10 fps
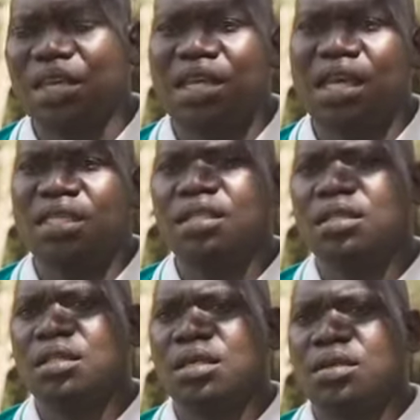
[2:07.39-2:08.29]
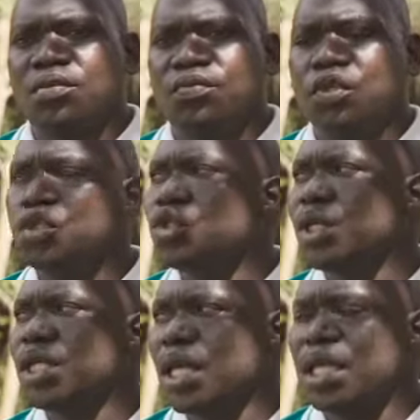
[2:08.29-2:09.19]
energy for
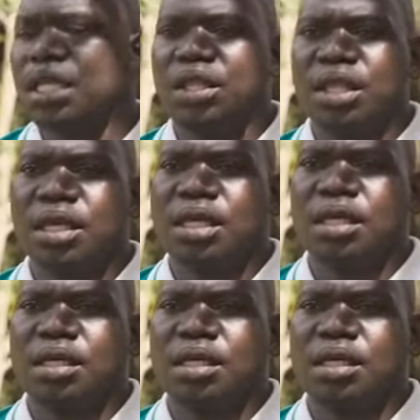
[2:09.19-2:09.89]
doing anything